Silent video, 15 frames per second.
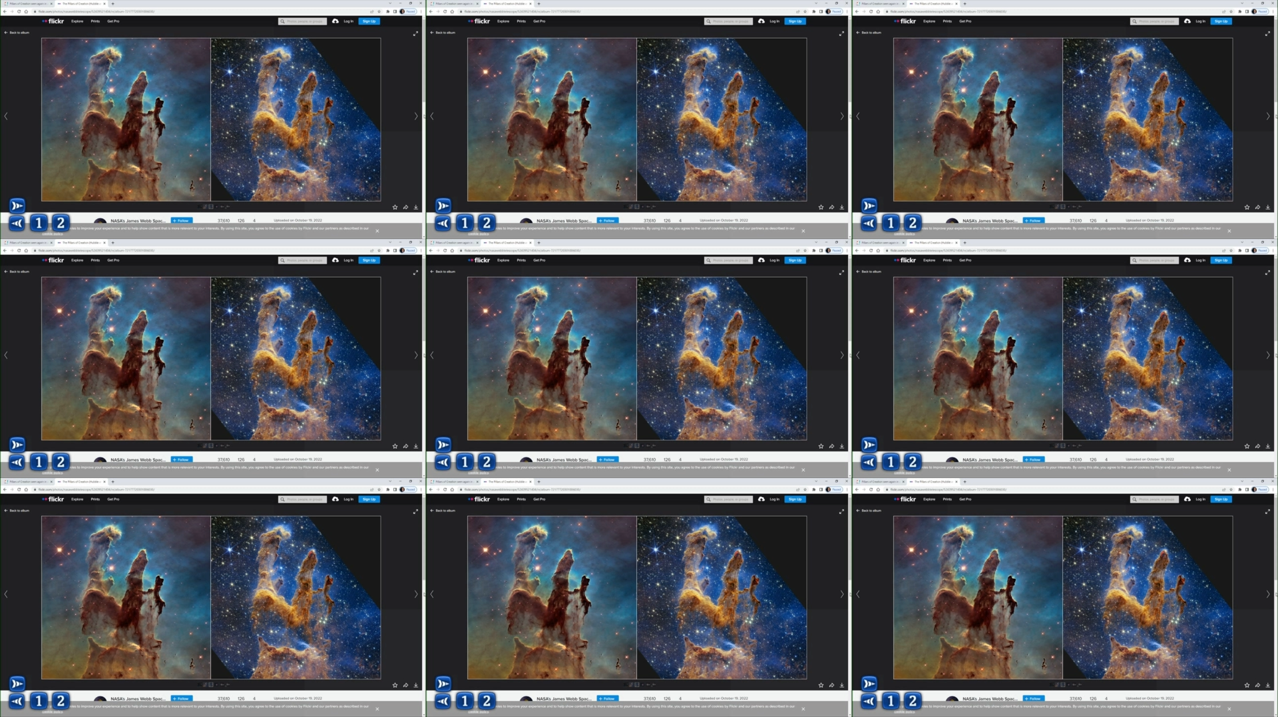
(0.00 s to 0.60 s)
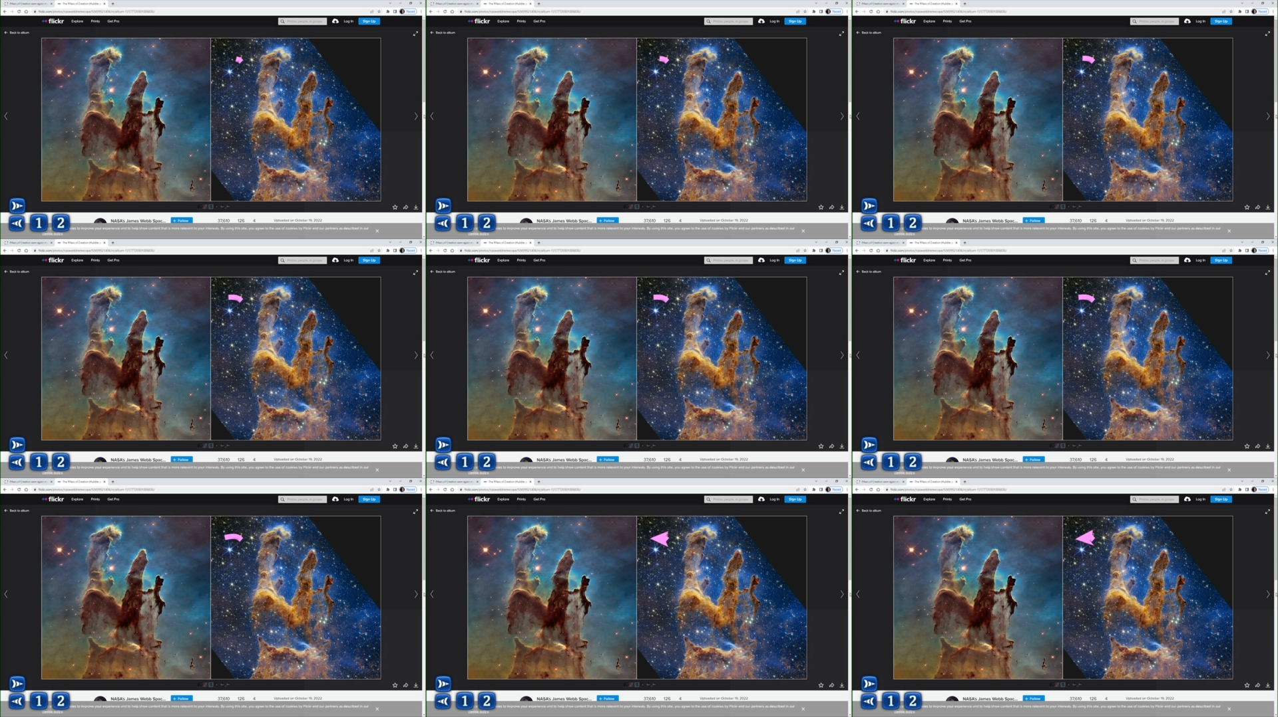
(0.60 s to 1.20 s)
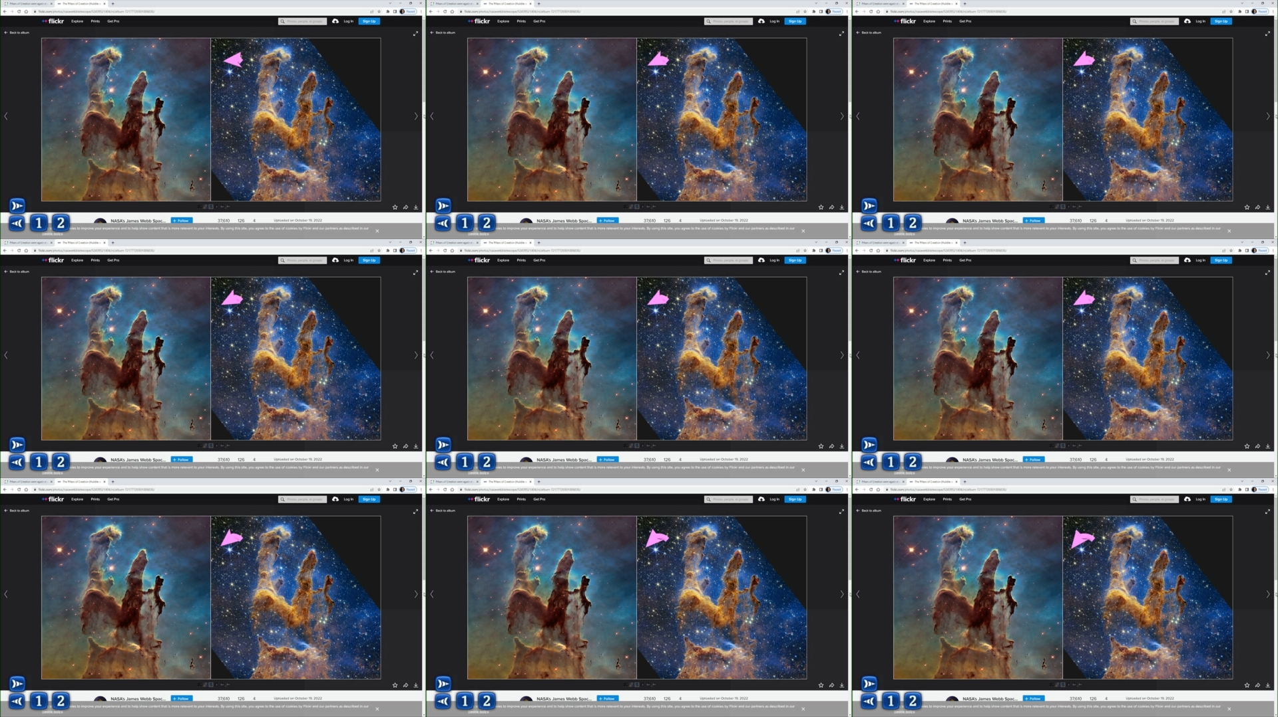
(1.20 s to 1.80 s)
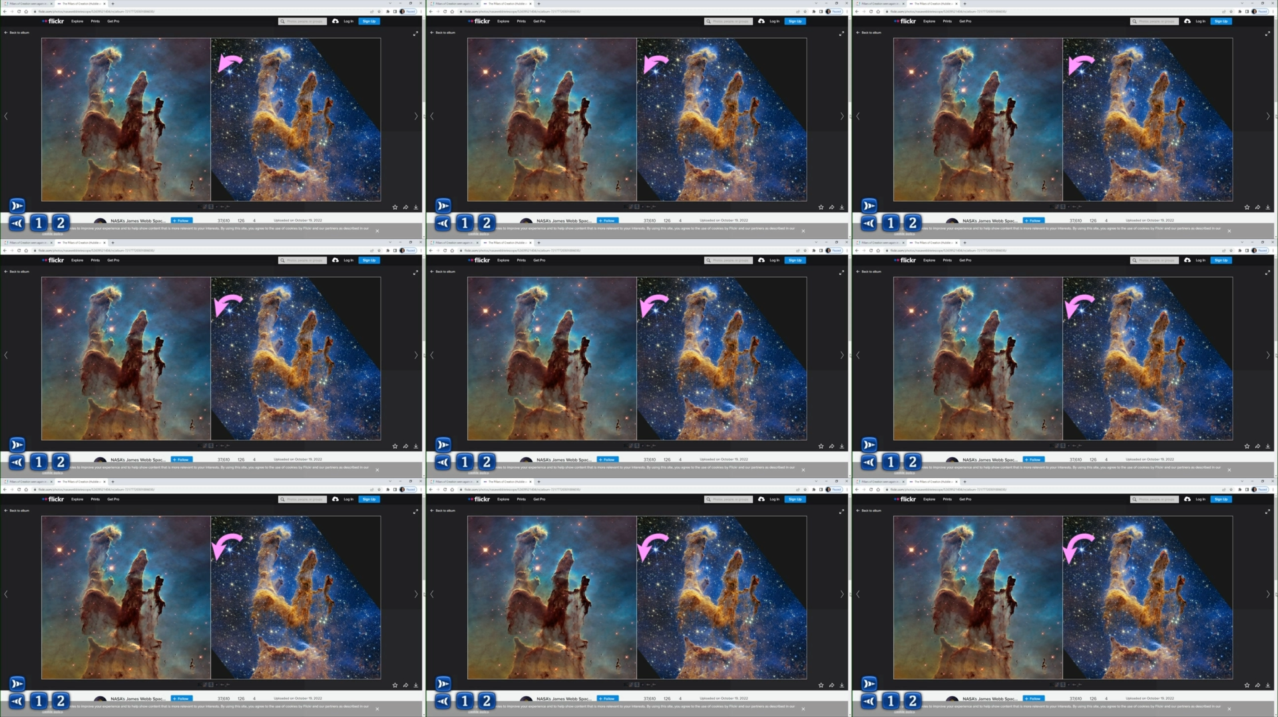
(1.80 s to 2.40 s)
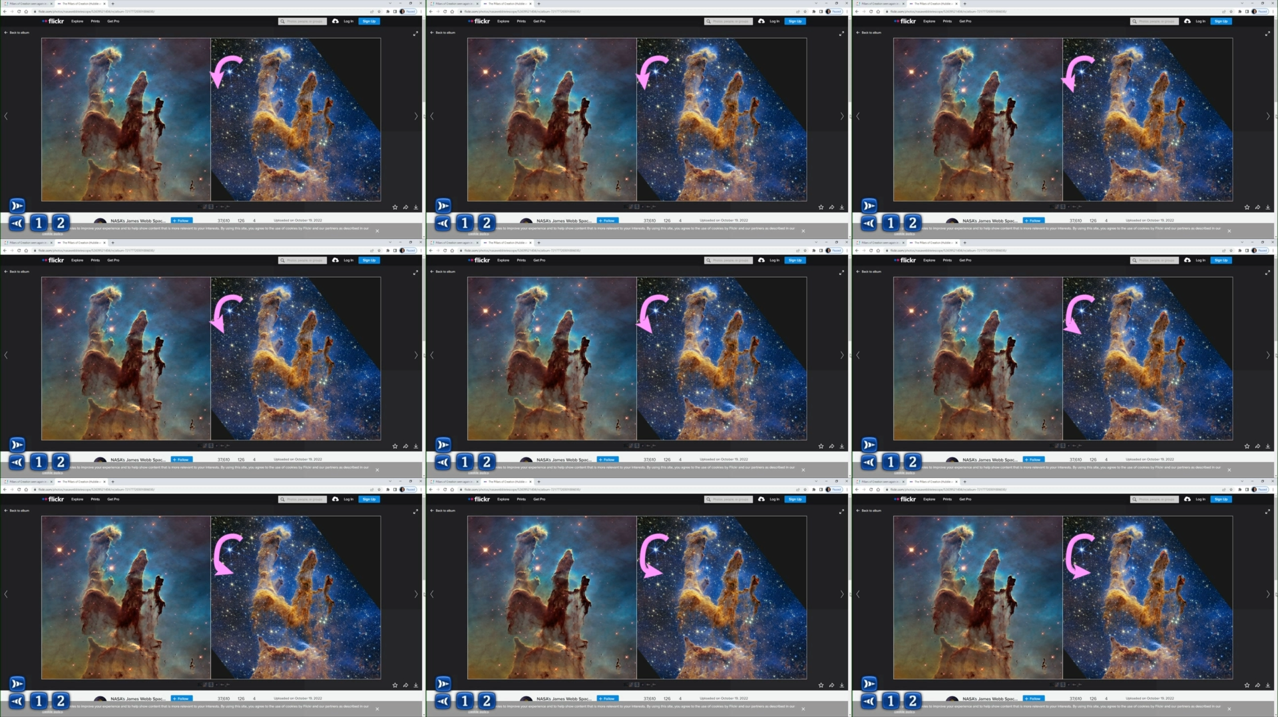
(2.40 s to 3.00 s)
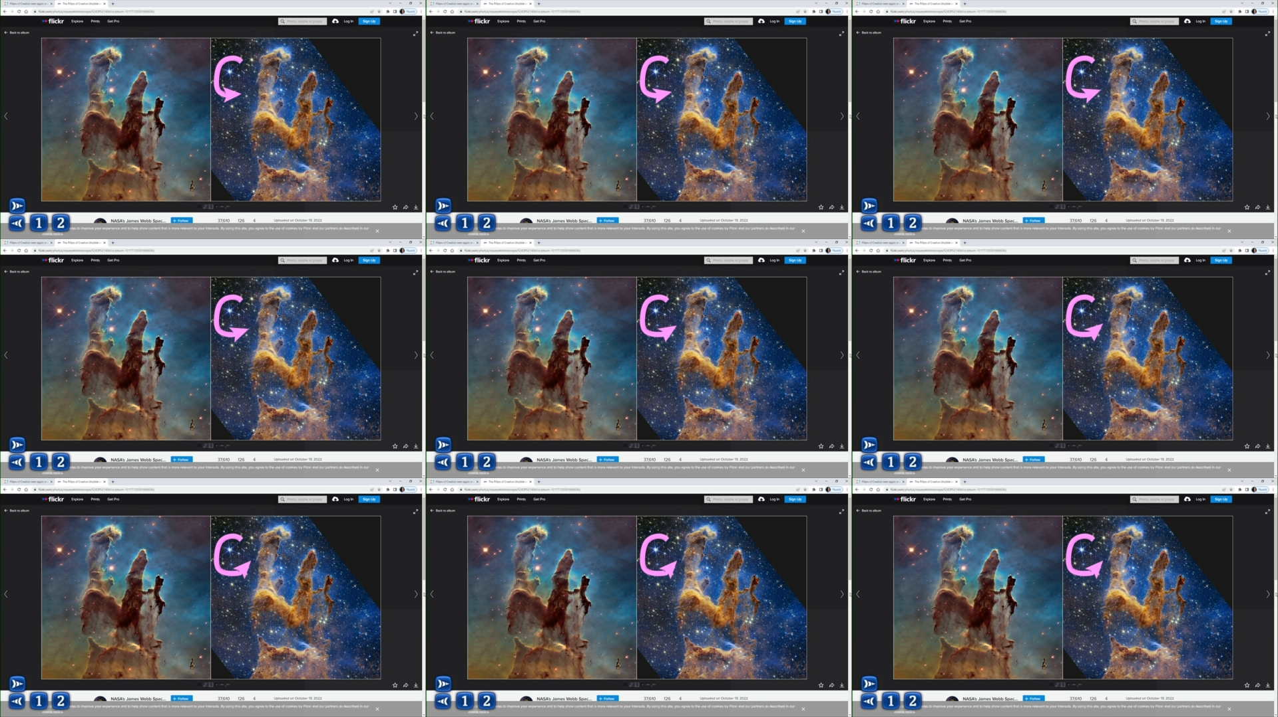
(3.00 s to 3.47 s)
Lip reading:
(no speaker visible)